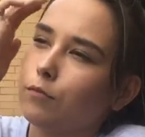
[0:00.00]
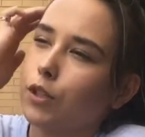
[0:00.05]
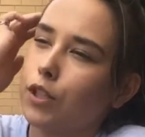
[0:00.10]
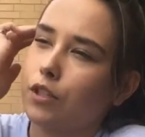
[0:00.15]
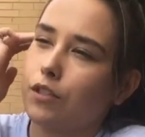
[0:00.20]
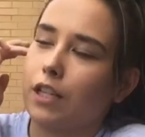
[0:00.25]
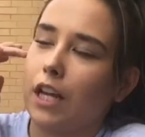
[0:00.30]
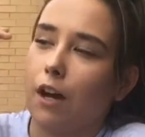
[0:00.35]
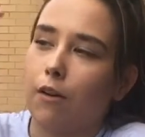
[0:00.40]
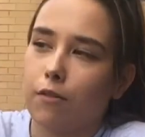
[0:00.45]
which
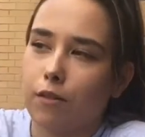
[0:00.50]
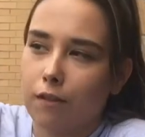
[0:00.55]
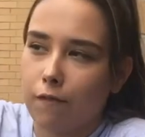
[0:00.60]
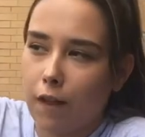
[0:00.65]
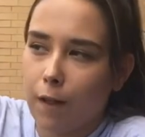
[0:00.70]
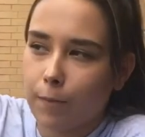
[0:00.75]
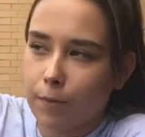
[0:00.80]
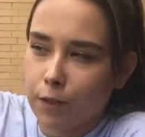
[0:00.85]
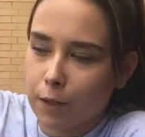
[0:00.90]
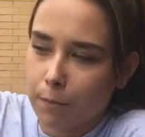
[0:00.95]
is how it
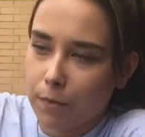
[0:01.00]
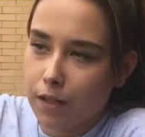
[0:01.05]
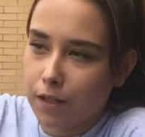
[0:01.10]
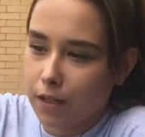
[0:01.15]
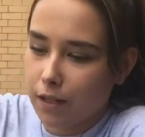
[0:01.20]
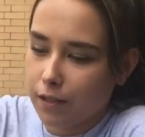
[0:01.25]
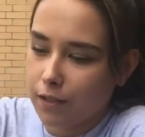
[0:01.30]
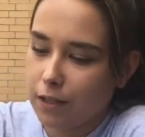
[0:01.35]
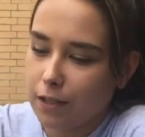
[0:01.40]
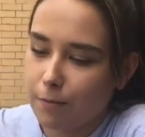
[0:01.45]
developed into
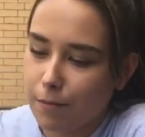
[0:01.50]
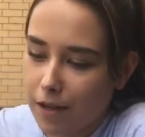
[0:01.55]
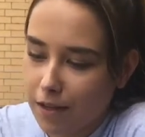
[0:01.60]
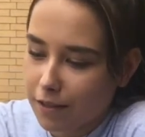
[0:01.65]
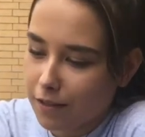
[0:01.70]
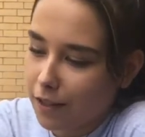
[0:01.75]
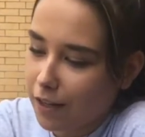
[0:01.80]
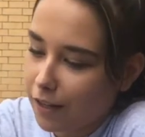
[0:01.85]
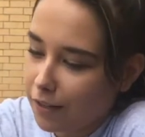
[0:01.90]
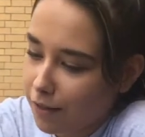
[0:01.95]
PTSD,
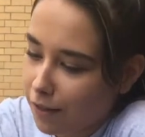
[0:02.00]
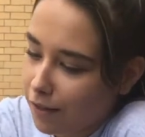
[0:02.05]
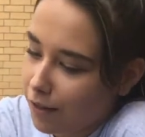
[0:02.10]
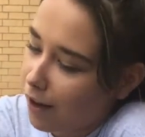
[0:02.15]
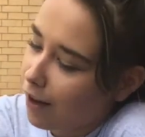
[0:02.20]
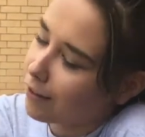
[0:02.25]
because I did